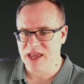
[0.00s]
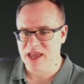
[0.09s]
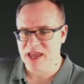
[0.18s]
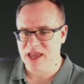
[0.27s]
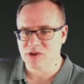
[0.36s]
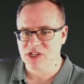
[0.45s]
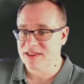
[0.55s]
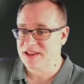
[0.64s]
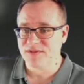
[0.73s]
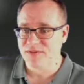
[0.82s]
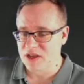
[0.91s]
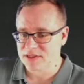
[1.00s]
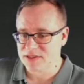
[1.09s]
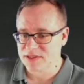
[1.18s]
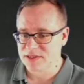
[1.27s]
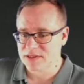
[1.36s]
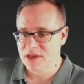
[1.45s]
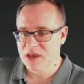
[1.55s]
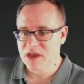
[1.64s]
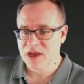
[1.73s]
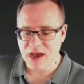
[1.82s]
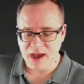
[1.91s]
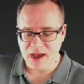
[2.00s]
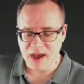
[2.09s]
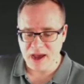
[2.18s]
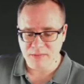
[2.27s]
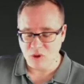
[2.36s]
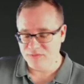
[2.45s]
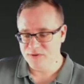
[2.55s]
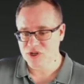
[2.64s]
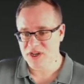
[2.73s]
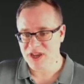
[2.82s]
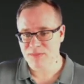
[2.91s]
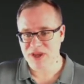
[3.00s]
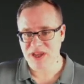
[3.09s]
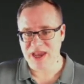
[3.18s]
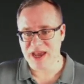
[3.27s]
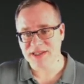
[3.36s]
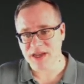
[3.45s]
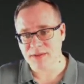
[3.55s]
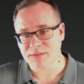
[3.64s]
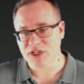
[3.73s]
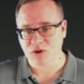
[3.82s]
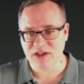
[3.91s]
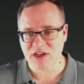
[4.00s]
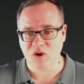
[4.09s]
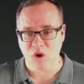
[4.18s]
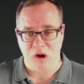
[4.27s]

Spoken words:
language, and that's false. ColdFusion can be as object-oriented